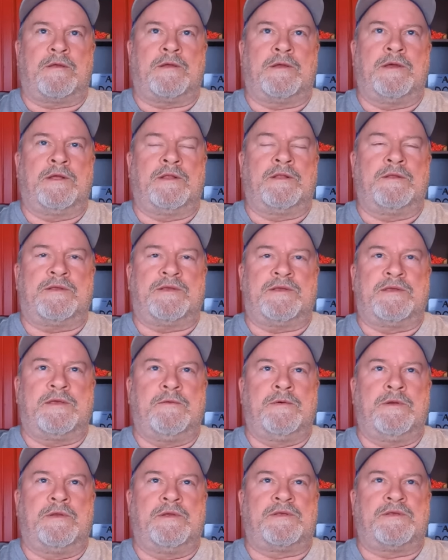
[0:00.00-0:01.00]
Uh, let's see
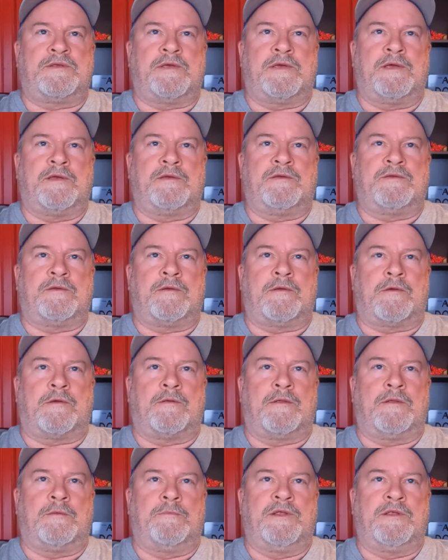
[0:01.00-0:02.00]
what it says,
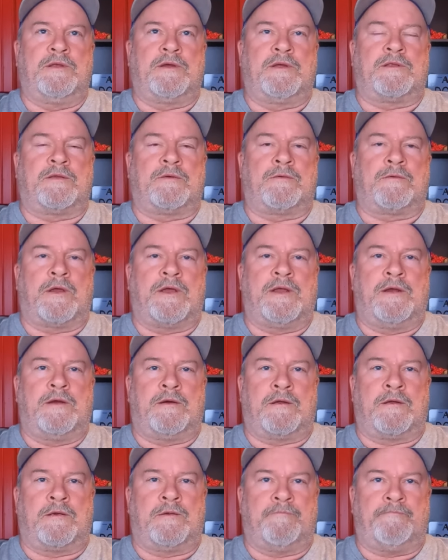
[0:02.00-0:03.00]
or let me look at the
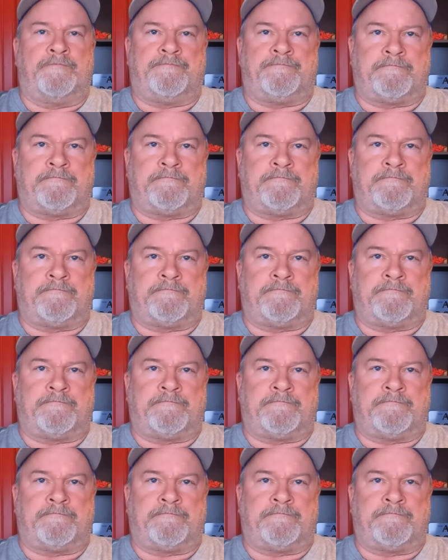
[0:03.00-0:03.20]
radar.